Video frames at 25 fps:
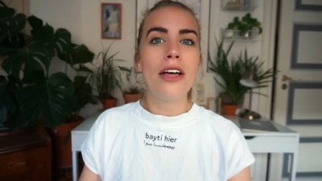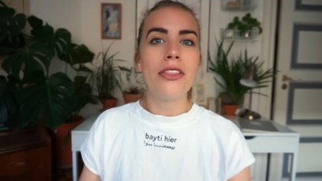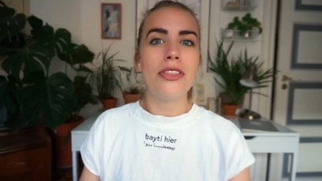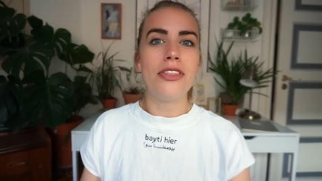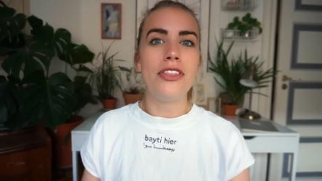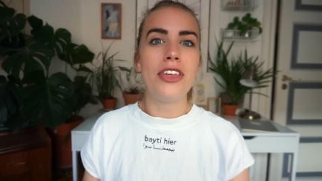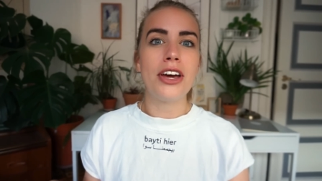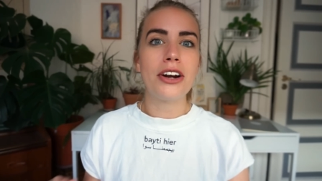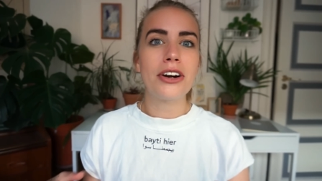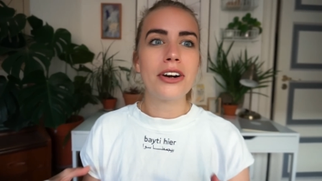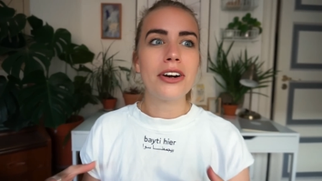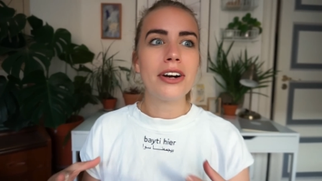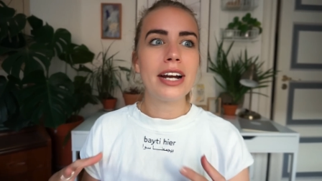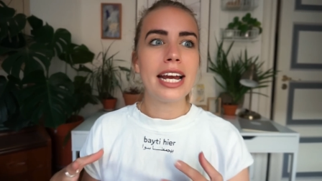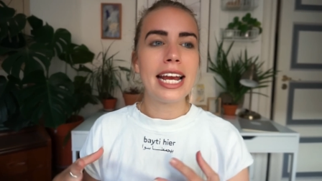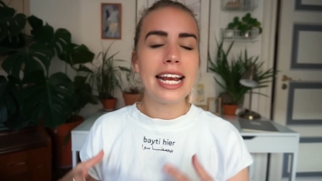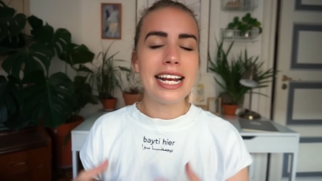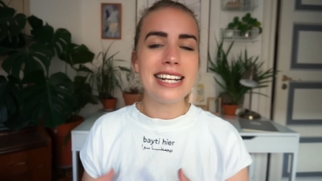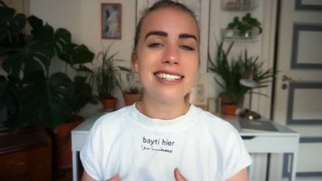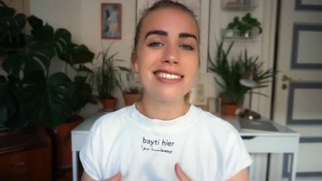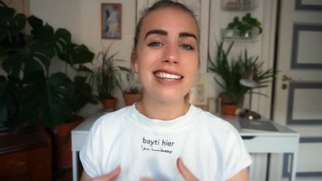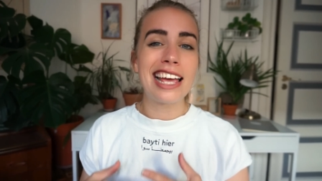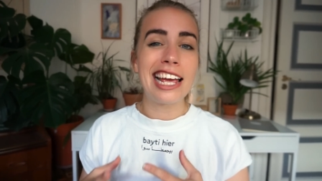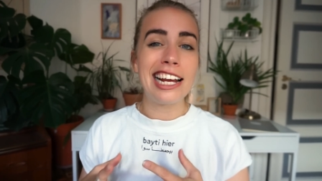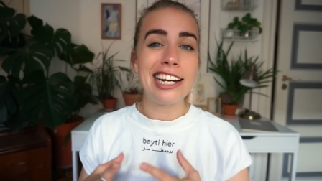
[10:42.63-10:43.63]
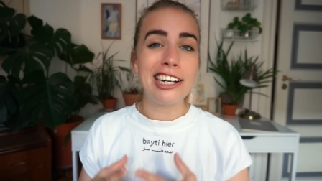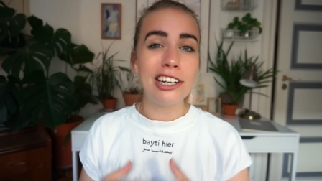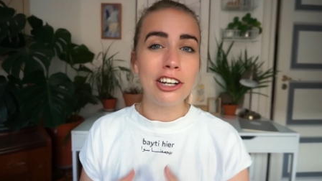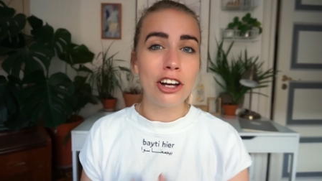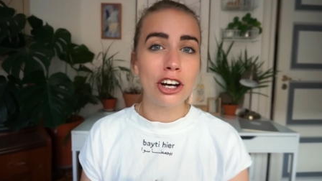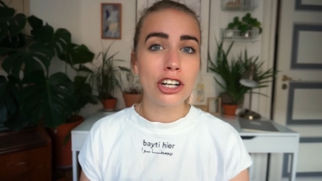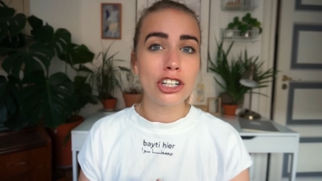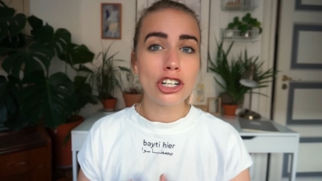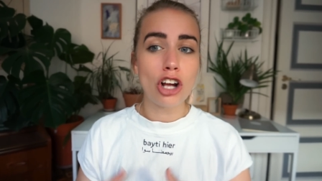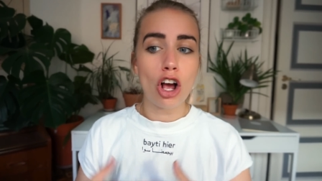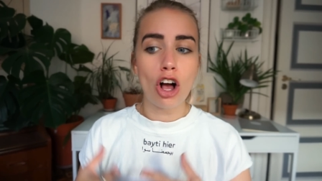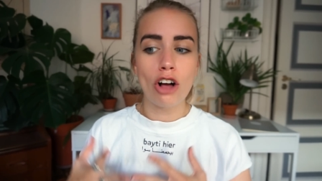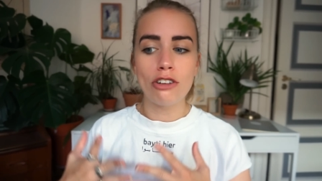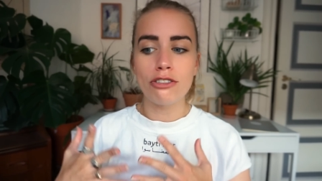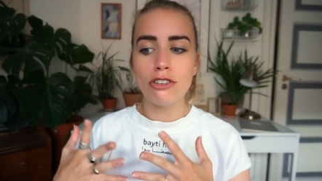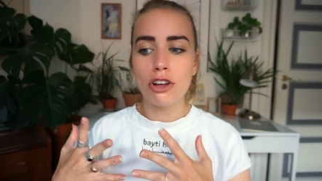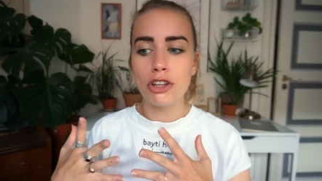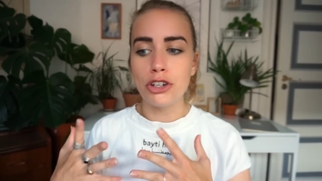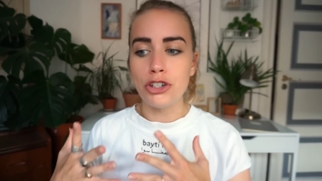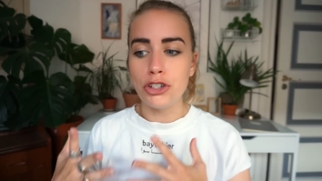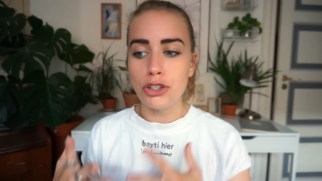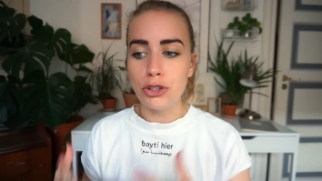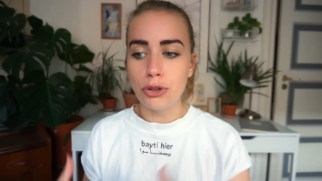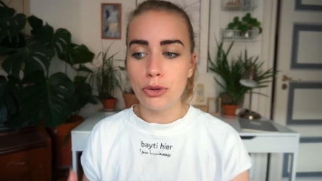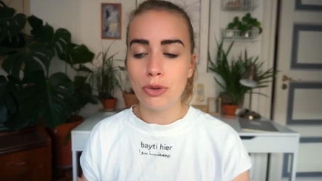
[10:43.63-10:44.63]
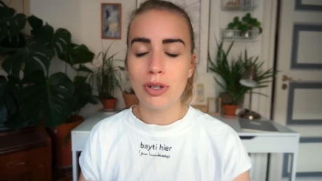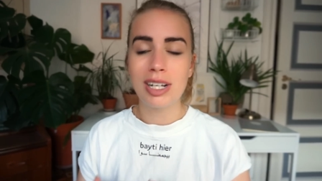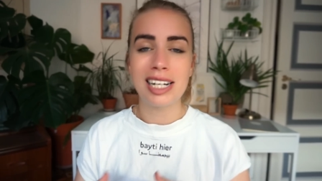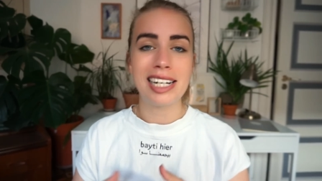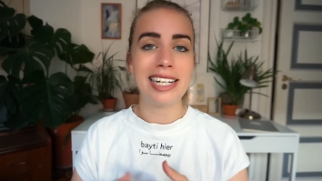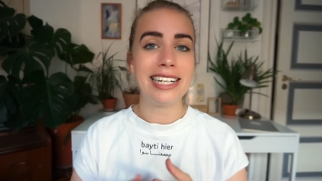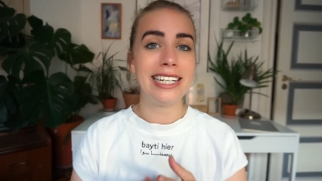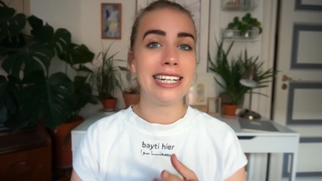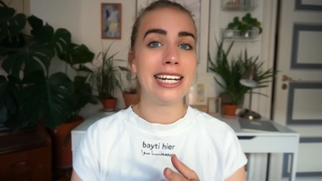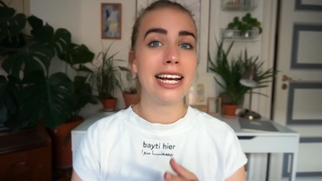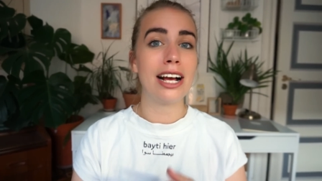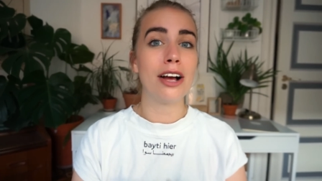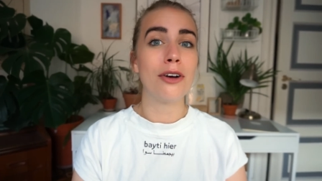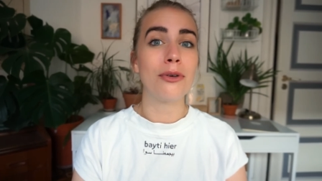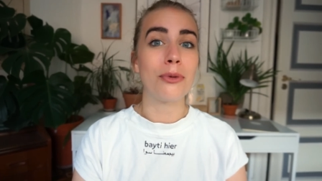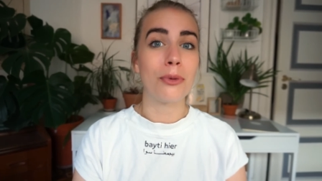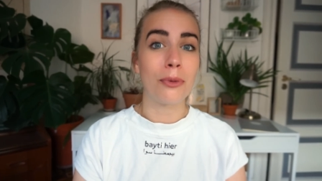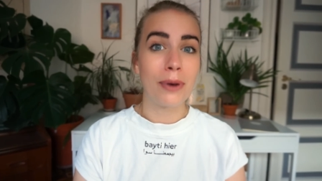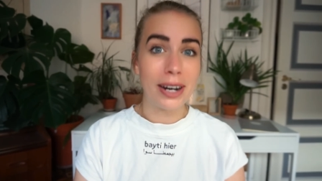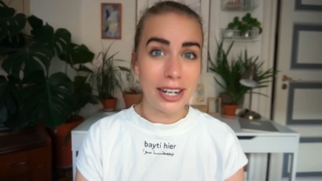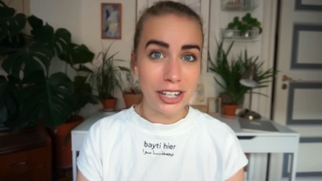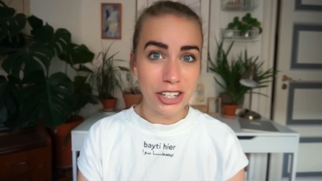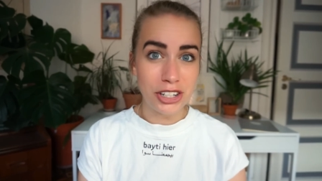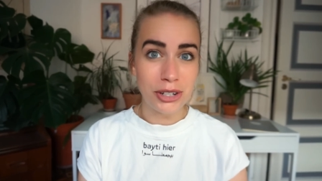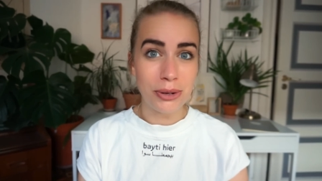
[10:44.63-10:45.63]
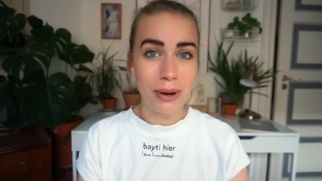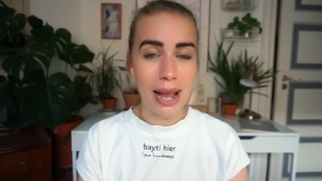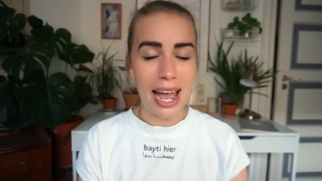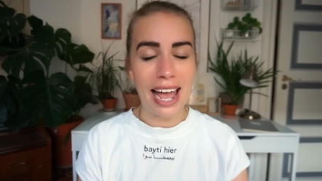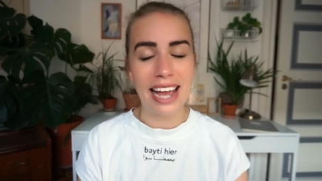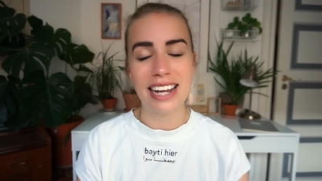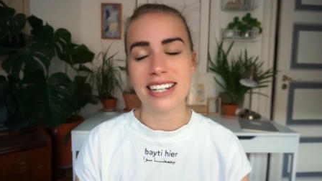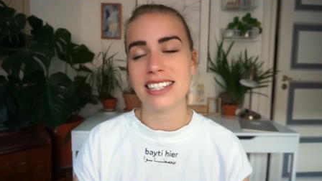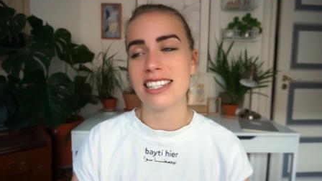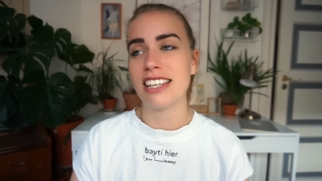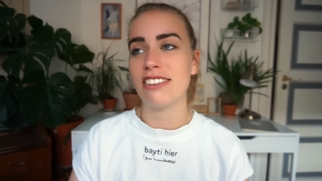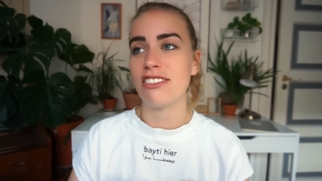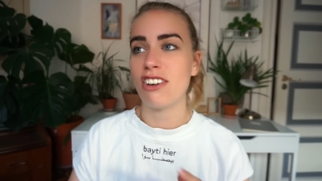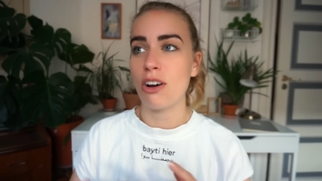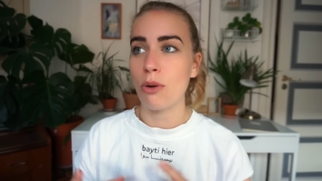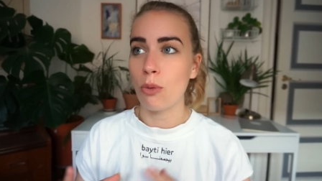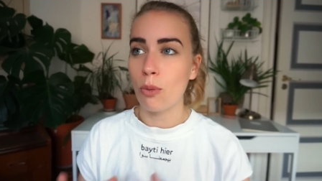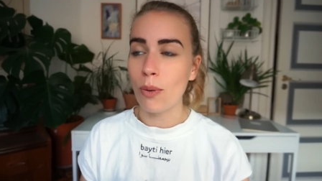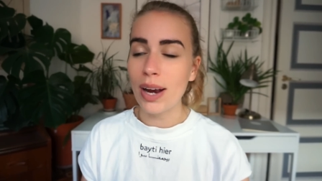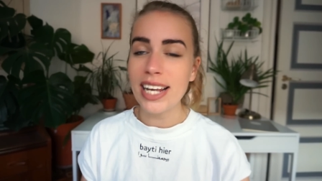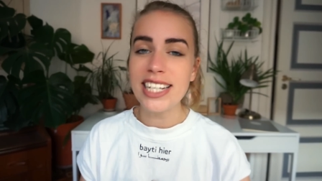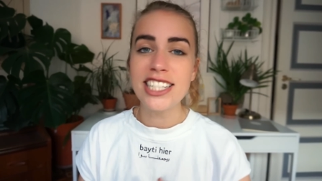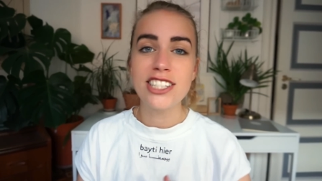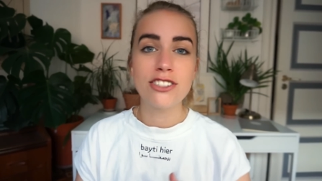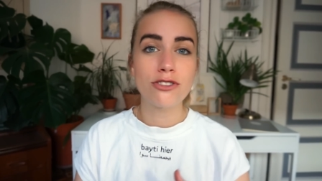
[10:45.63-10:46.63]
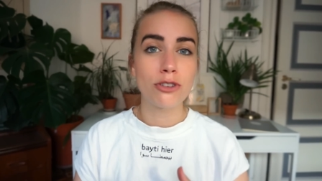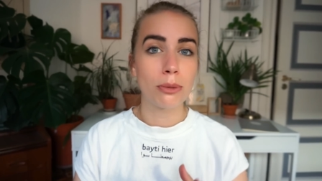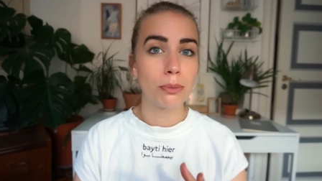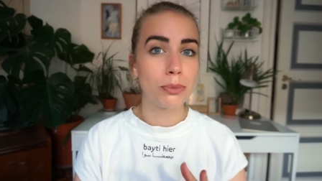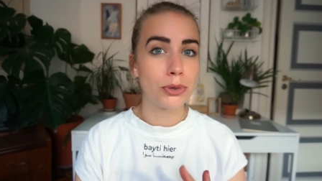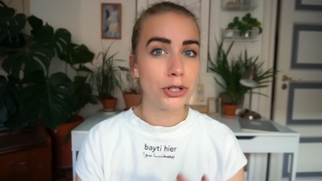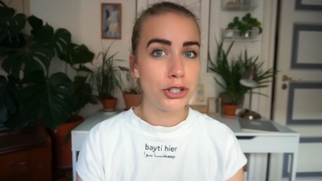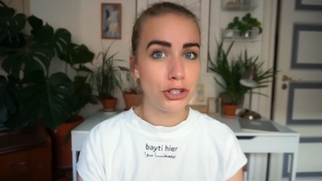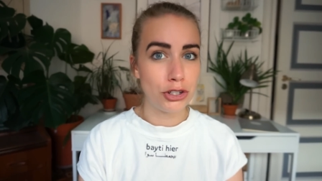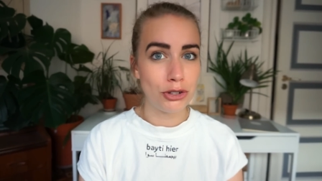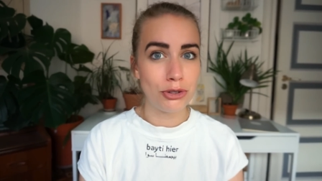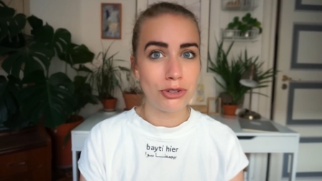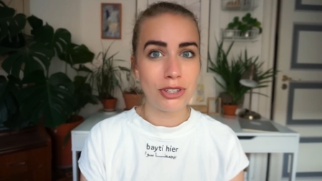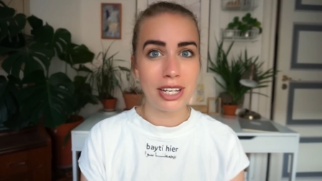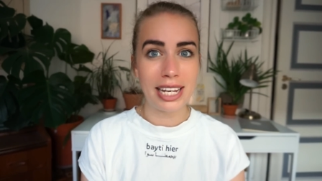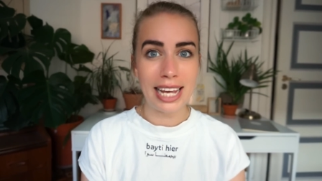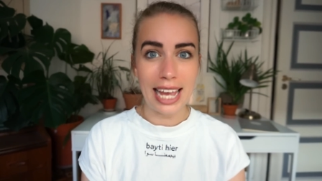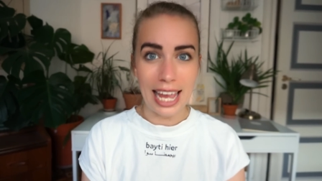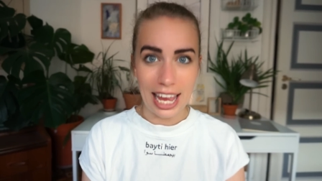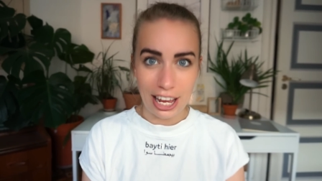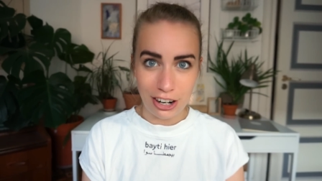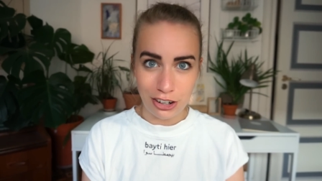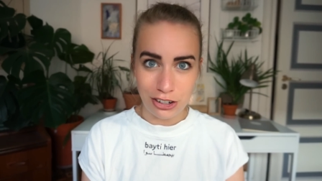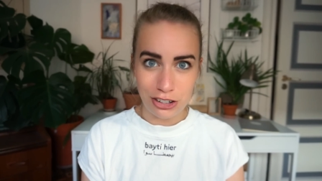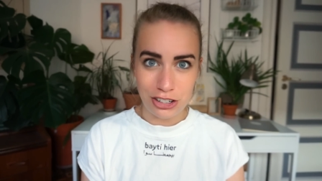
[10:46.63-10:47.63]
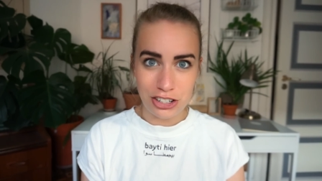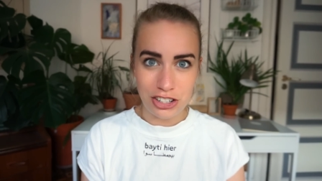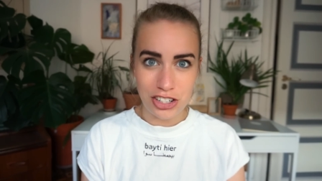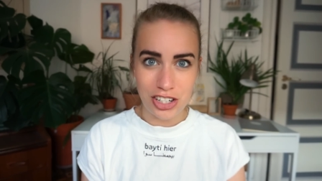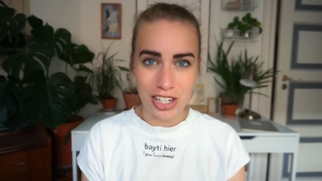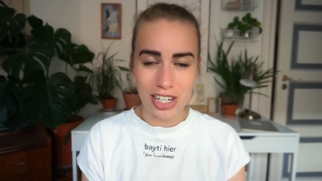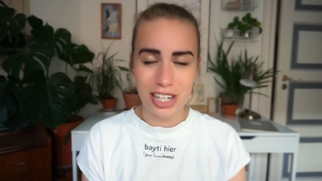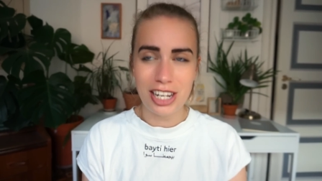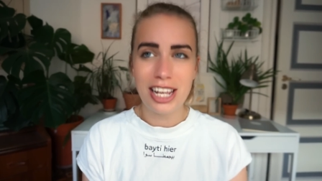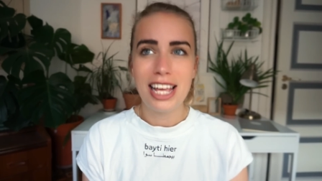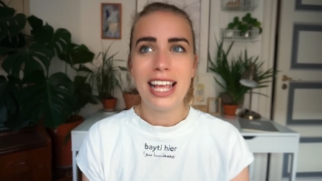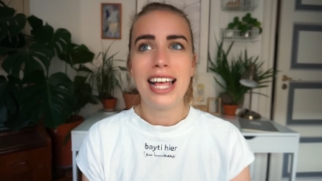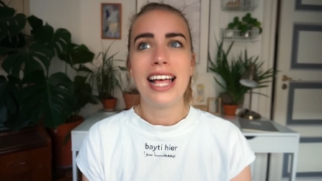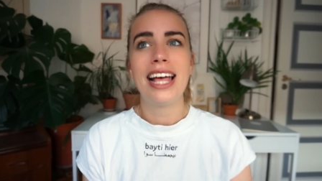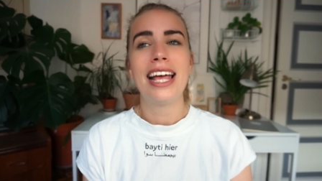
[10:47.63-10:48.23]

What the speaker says: There is a lot of nuclear radioactive waste from producing energy